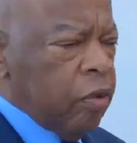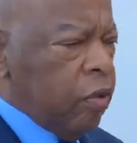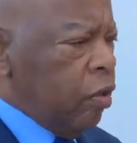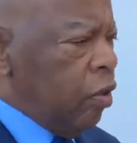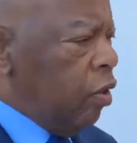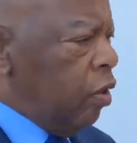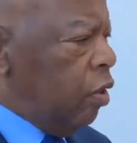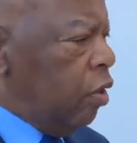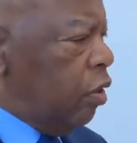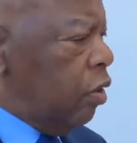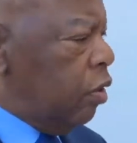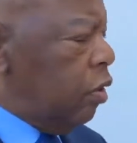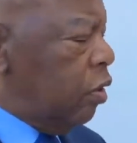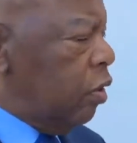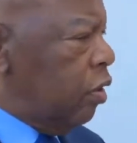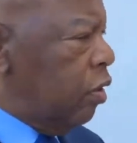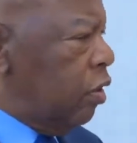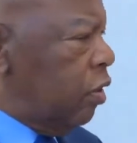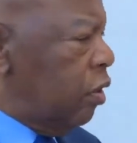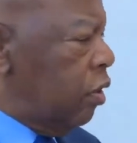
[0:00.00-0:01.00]

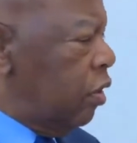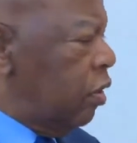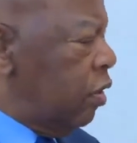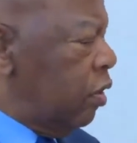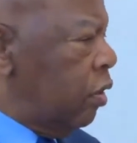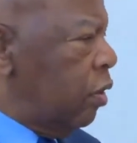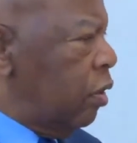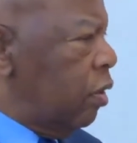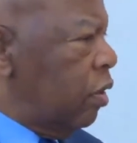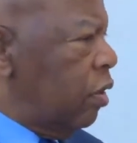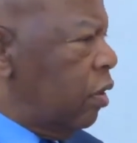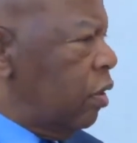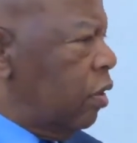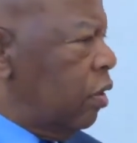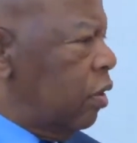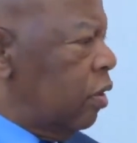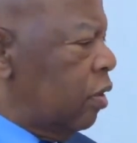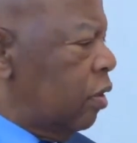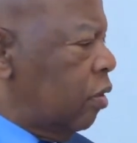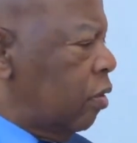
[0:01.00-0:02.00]

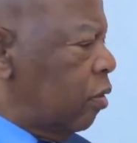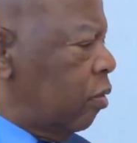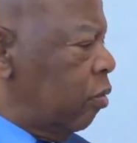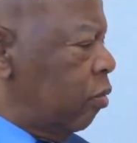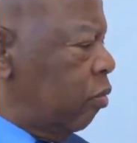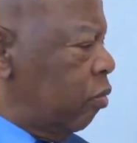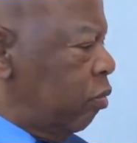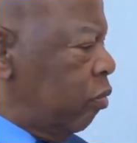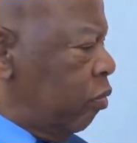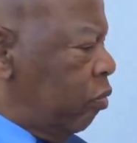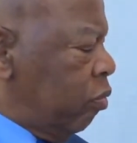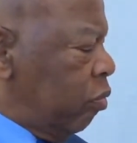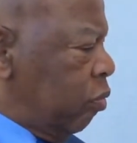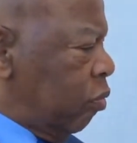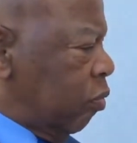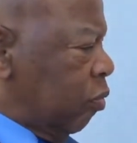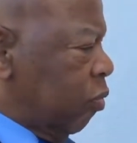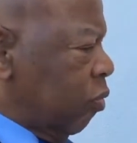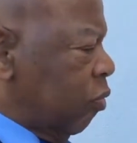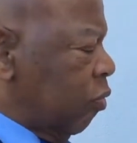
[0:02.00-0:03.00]

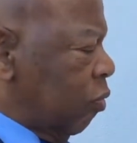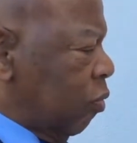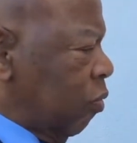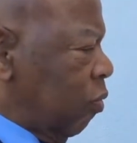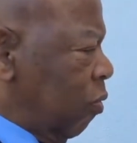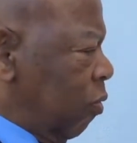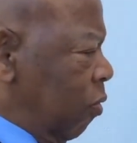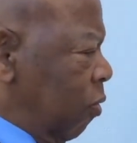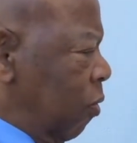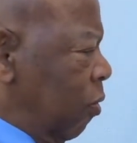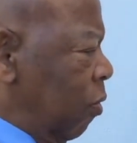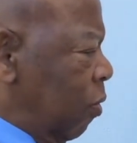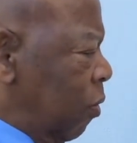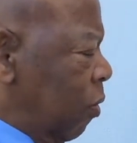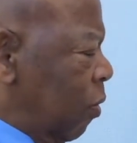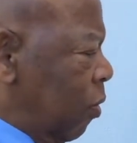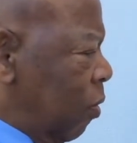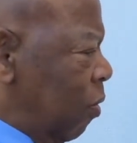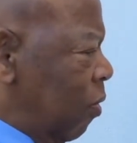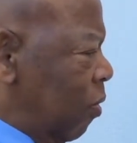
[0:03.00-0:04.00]

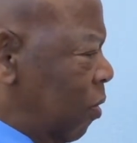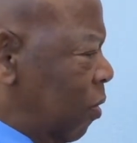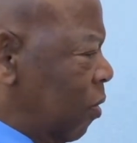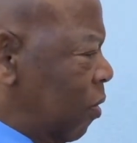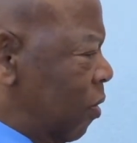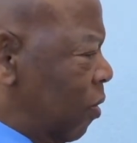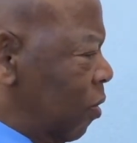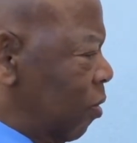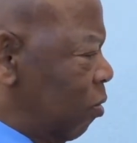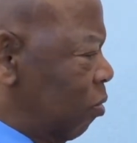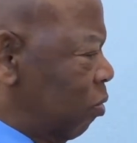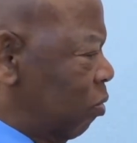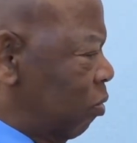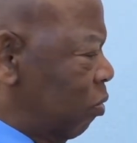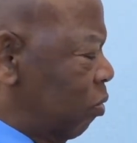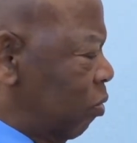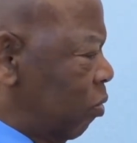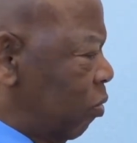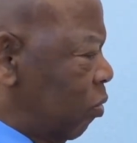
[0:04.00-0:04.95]
No words are spoken by the person on screen.